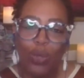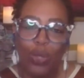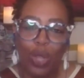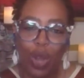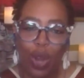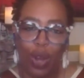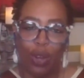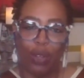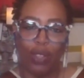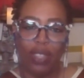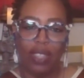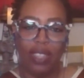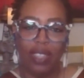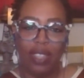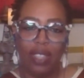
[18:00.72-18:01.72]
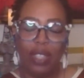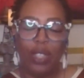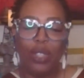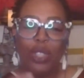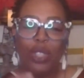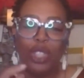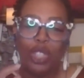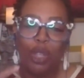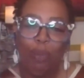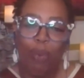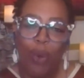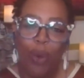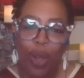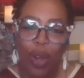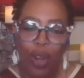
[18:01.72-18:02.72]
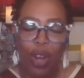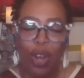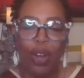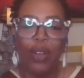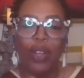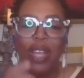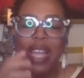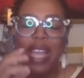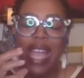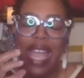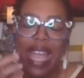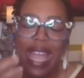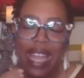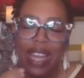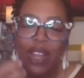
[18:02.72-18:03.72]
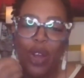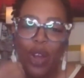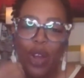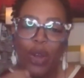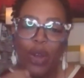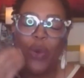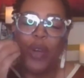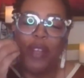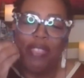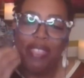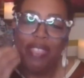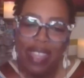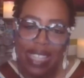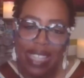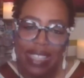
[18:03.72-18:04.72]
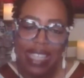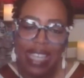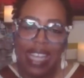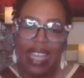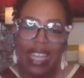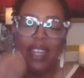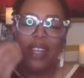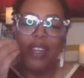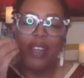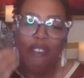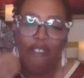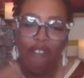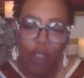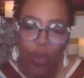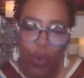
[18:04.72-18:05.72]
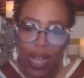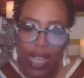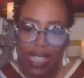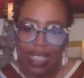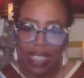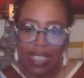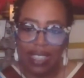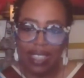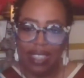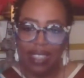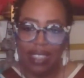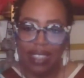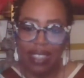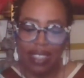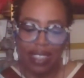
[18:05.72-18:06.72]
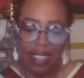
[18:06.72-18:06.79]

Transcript: chose her, to support her in her authentic voice.